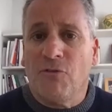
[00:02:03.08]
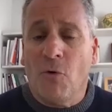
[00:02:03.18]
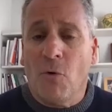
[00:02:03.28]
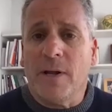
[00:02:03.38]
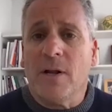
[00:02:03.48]

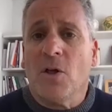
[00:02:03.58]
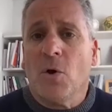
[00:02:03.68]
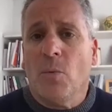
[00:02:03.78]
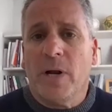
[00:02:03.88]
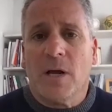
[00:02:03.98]
for it
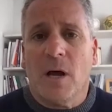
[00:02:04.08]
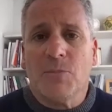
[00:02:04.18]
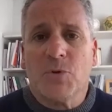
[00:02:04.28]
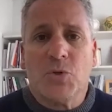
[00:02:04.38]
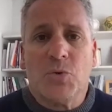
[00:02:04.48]
when it
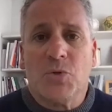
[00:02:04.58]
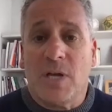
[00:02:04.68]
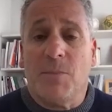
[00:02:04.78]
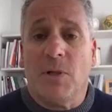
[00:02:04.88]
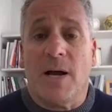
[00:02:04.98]
comes to
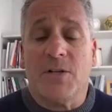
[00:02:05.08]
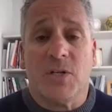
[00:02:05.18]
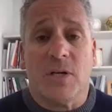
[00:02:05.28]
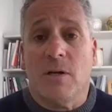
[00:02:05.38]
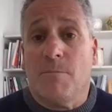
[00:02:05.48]

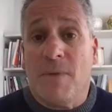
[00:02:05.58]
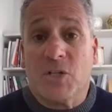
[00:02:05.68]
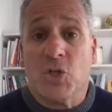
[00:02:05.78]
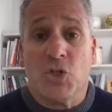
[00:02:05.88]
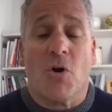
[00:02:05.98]
stabilizing
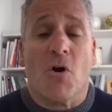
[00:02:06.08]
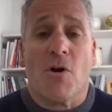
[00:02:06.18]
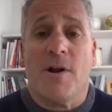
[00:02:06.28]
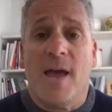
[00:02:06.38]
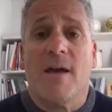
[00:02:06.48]
messenger
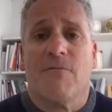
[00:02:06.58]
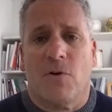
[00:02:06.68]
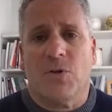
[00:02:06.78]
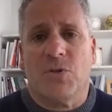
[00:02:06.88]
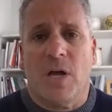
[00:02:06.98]
RNA,
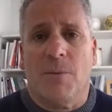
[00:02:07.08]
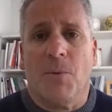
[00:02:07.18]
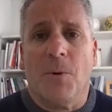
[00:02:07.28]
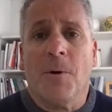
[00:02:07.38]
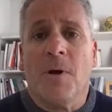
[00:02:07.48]
for
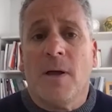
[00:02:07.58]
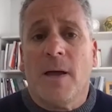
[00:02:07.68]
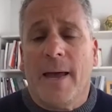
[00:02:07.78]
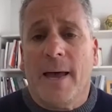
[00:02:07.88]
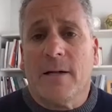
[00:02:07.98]
example.
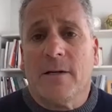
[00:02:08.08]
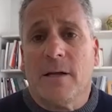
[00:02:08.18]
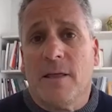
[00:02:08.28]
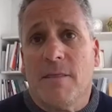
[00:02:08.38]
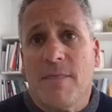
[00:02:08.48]
And
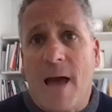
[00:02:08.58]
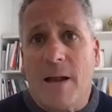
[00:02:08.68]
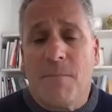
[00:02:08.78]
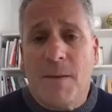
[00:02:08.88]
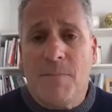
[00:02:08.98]

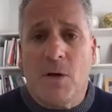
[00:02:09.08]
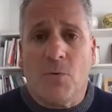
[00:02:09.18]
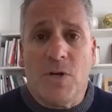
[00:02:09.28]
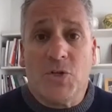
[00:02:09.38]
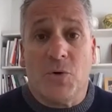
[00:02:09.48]
that may be a
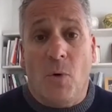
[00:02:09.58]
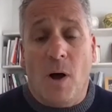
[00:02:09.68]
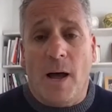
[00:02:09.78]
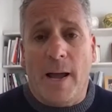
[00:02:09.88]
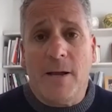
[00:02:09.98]
reason
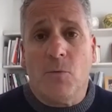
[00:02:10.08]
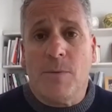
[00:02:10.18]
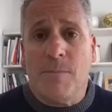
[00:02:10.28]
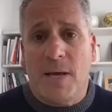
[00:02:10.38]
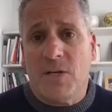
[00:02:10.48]
why we
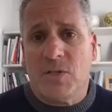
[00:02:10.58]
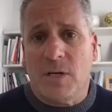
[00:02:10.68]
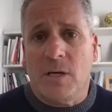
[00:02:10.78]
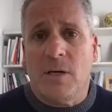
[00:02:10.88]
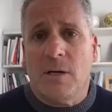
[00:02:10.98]
may
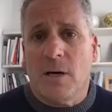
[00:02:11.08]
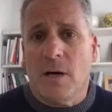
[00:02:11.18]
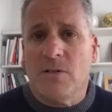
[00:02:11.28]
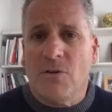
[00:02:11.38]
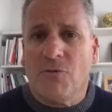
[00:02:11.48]
see
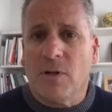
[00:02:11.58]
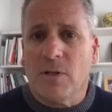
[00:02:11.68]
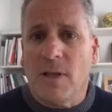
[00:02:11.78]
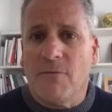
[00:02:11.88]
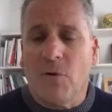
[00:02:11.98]
a different
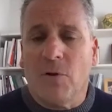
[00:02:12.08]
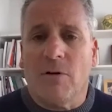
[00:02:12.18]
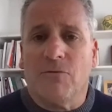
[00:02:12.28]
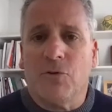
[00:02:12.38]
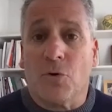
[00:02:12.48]
level
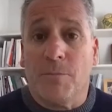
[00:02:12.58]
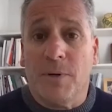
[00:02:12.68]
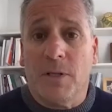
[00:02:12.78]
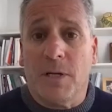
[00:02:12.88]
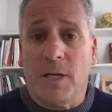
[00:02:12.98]
of
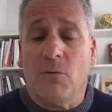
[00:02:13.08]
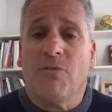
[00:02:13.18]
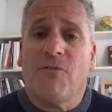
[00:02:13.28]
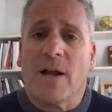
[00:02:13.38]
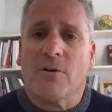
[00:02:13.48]
durability with
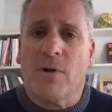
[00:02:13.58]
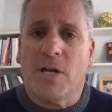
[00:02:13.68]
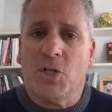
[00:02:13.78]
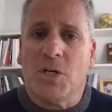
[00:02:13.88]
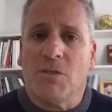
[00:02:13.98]
Factor
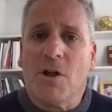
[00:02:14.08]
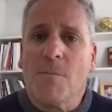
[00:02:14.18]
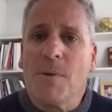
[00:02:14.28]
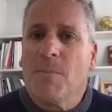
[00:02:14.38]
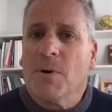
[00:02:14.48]
VIII gene
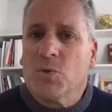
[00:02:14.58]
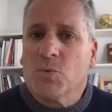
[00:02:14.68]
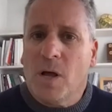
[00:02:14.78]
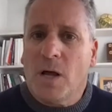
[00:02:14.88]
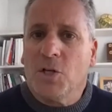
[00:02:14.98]
therapy, because
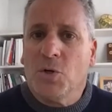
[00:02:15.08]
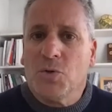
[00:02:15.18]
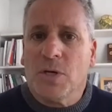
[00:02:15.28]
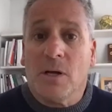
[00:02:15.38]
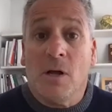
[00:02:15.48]
we're not
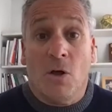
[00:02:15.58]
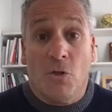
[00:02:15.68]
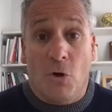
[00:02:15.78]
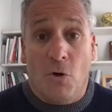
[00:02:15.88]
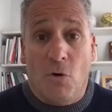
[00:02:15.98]
using
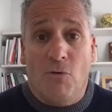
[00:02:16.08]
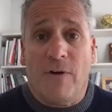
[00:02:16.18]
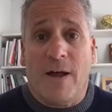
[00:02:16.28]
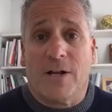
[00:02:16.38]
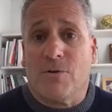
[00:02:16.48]
the whole
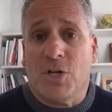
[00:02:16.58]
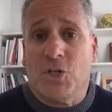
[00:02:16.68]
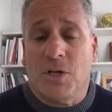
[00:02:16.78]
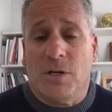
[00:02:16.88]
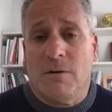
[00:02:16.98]
Factor VIII
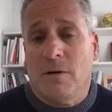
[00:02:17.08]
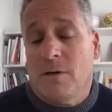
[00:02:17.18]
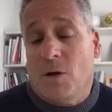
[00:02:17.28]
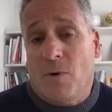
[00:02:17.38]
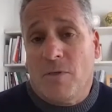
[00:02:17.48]
gene.
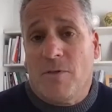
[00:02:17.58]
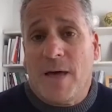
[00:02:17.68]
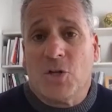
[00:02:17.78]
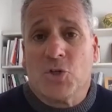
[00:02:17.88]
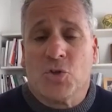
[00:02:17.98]
And whether
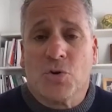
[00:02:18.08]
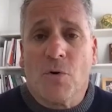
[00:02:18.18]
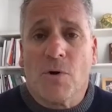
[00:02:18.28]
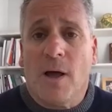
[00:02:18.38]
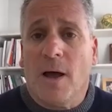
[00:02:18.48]
that is true
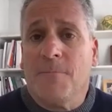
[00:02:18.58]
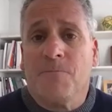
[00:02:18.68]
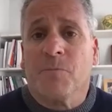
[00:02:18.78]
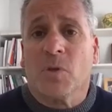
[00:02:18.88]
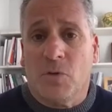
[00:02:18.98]
or not
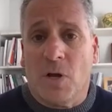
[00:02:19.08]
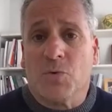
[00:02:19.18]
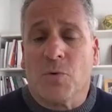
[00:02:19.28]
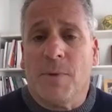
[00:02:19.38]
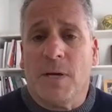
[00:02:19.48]

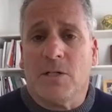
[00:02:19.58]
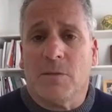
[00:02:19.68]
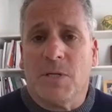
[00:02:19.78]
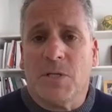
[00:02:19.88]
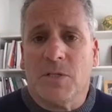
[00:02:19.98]
does remain to
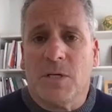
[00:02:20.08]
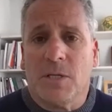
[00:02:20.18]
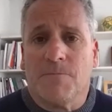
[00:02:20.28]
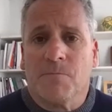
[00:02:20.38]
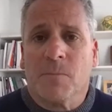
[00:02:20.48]
be
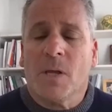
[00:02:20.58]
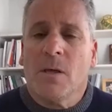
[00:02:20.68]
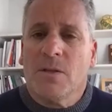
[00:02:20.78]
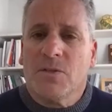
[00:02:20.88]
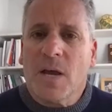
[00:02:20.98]
seen.
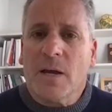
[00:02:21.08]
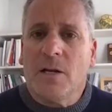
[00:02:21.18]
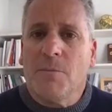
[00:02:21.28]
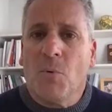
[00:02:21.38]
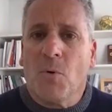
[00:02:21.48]
The
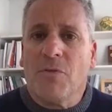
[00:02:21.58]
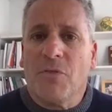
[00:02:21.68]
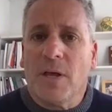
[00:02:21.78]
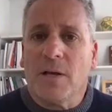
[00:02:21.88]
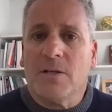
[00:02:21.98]
second important
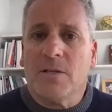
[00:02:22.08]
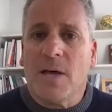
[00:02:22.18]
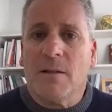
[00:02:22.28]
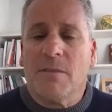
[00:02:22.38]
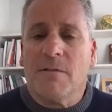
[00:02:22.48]
thing is
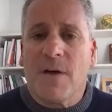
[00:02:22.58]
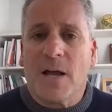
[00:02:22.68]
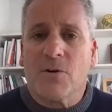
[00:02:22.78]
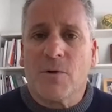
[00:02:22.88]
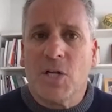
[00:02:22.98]
that the
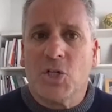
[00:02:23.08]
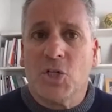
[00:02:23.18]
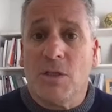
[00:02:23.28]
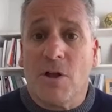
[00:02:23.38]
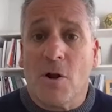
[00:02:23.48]
Factor VIII
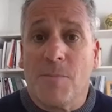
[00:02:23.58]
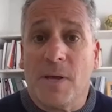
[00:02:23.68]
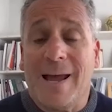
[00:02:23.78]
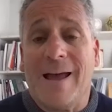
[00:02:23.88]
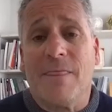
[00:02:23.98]
gene
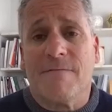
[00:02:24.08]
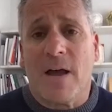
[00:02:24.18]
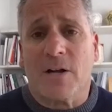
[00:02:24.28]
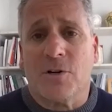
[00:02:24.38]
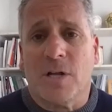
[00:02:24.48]
therapy and the
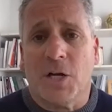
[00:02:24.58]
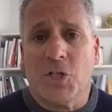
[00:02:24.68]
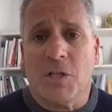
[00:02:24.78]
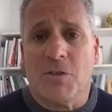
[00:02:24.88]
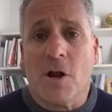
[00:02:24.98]
Factor IX
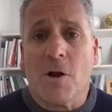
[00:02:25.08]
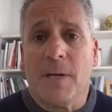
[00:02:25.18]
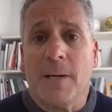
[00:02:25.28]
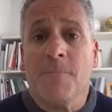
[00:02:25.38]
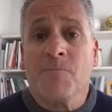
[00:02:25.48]
gene
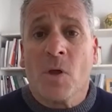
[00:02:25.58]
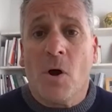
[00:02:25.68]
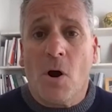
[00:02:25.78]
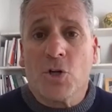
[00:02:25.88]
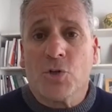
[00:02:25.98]
therapy
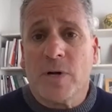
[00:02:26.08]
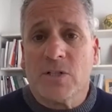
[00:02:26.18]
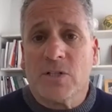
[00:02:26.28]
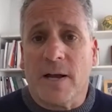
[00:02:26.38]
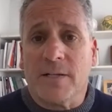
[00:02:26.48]
are
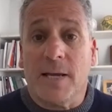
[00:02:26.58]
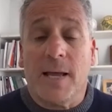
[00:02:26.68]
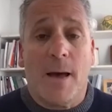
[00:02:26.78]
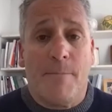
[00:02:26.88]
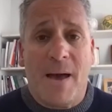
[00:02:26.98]
transfecting
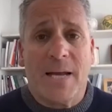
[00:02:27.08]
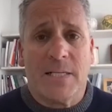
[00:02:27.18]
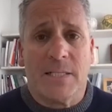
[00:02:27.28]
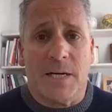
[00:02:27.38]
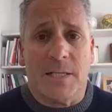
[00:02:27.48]

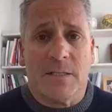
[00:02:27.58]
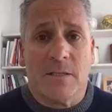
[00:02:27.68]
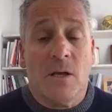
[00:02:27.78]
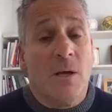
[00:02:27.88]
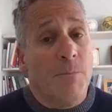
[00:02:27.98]
hepatocytes,
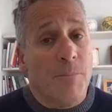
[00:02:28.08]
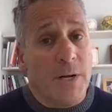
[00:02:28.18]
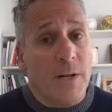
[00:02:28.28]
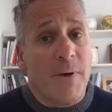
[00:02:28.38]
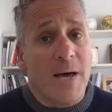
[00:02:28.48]

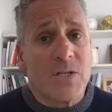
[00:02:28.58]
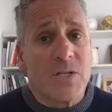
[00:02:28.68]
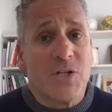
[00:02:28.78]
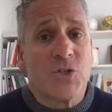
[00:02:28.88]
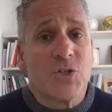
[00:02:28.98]
but
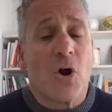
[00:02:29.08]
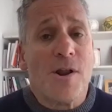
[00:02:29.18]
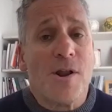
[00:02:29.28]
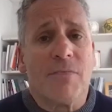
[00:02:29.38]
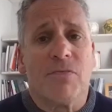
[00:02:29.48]
hepatocytes
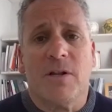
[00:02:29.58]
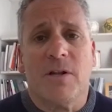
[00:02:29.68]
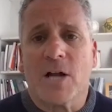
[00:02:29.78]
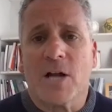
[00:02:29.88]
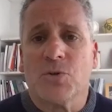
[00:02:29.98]
are not the
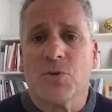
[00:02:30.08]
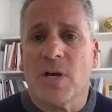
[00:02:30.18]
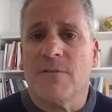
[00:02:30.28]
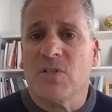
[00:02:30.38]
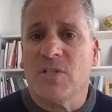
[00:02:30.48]
natural
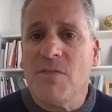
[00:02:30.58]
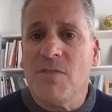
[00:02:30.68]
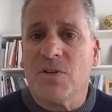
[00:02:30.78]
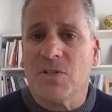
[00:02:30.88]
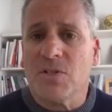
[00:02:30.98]
site of
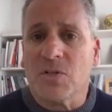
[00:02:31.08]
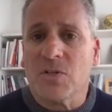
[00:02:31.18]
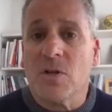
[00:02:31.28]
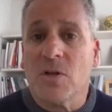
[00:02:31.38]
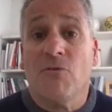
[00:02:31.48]

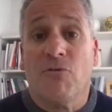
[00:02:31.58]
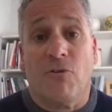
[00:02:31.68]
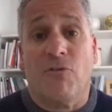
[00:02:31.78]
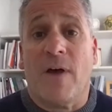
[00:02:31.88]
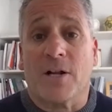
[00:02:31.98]
synthesis
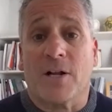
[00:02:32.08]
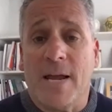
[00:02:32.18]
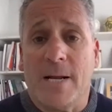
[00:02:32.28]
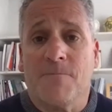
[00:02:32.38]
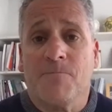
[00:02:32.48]
for Factor
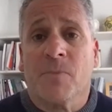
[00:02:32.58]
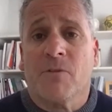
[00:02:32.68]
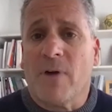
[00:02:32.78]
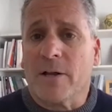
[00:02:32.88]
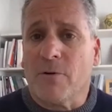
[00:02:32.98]
VIII.
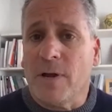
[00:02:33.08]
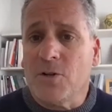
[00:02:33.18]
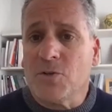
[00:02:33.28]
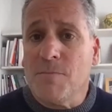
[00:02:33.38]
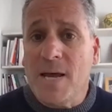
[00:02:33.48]
Factor
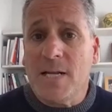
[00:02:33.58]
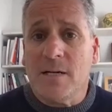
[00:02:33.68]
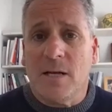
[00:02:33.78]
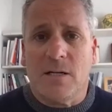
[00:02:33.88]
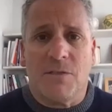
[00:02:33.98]
VIII is made
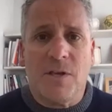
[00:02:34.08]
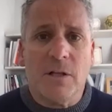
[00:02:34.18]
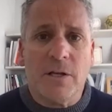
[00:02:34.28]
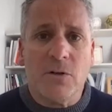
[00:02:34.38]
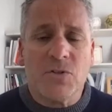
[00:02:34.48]
in
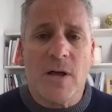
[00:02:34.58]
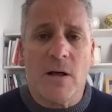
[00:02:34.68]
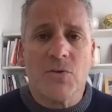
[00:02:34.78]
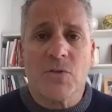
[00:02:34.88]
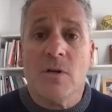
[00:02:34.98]
endothelial
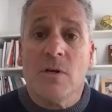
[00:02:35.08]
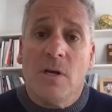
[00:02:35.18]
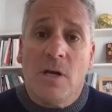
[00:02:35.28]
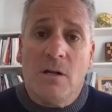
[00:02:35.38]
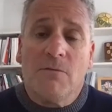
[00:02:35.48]
cells
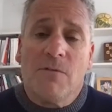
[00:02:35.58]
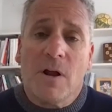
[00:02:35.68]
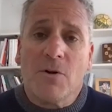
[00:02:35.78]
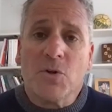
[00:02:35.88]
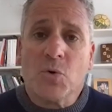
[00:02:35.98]
in
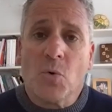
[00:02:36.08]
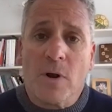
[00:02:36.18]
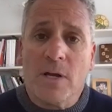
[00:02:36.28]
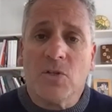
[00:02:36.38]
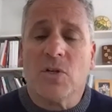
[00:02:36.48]
various
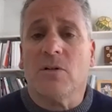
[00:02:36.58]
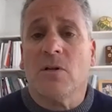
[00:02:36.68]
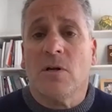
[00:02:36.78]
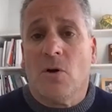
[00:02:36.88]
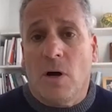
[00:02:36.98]
organs, and
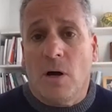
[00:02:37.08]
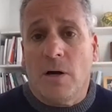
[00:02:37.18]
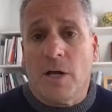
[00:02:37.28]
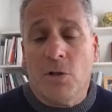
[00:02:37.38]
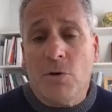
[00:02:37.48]

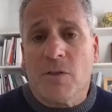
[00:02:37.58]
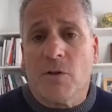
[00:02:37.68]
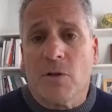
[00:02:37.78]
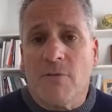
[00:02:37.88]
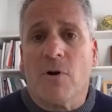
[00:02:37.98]
including the
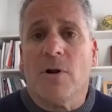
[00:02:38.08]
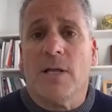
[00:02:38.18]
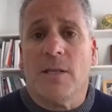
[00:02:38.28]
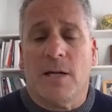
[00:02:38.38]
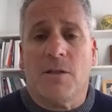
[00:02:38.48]
liver
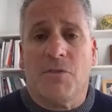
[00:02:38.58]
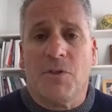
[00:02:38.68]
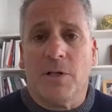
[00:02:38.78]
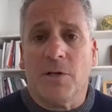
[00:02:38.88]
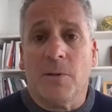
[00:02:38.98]
and
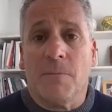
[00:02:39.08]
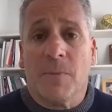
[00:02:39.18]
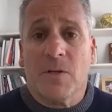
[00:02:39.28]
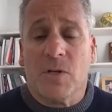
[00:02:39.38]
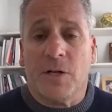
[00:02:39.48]
endothelial
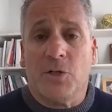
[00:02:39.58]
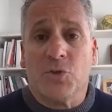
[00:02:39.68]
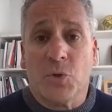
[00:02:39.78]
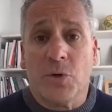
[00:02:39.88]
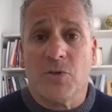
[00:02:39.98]

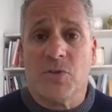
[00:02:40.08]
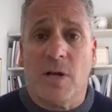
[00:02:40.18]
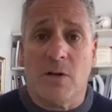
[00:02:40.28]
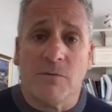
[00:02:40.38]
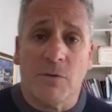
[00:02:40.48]
sinusoidal
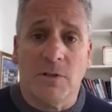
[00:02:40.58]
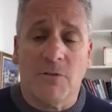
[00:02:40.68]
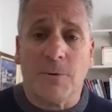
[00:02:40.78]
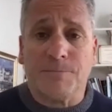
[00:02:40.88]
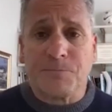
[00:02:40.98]
cells of the
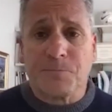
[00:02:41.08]
liver,